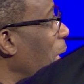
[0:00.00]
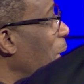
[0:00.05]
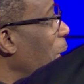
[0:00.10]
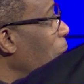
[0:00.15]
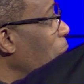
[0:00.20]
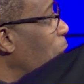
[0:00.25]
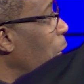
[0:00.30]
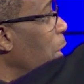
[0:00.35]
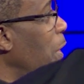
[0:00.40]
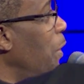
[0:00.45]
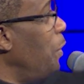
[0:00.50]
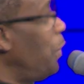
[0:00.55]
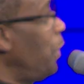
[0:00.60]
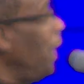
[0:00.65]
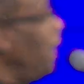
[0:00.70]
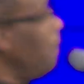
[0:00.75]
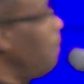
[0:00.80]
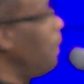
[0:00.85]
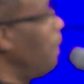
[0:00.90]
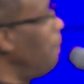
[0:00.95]
Don't say you're
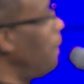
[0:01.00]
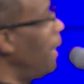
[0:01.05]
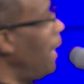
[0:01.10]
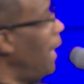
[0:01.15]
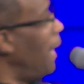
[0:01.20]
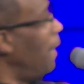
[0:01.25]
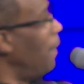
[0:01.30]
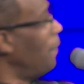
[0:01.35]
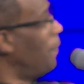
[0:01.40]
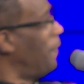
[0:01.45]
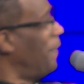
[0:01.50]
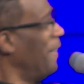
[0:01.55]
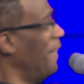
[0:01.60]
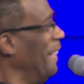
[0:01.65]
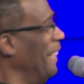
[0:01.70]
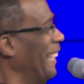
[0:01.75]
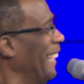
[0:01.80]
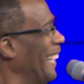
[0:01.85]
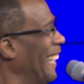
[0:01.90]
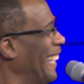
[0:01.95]
ashamed of me now.
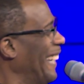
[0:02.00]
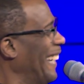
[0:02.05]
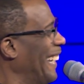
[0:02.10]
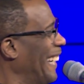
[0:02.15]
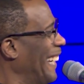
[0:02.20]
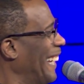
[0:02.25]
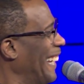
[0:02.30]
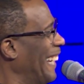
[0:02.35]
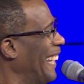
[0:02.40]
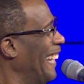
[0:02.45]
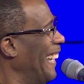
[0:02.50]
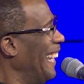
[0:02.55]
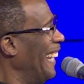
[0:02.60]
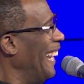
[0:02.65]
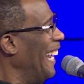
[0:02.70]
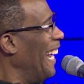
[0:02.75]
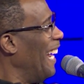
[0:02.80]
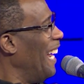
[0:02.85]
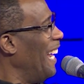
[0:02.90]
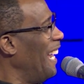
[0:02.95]

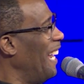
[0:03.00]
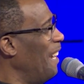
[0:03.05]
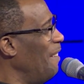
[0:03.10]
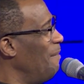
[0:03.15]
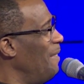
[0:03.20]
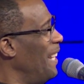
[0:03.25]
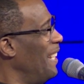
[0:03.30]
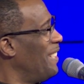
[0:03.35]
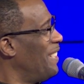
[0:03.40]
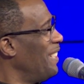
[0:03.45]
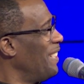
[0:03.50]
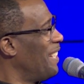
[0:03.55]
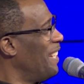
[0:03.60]
Hey, bless you.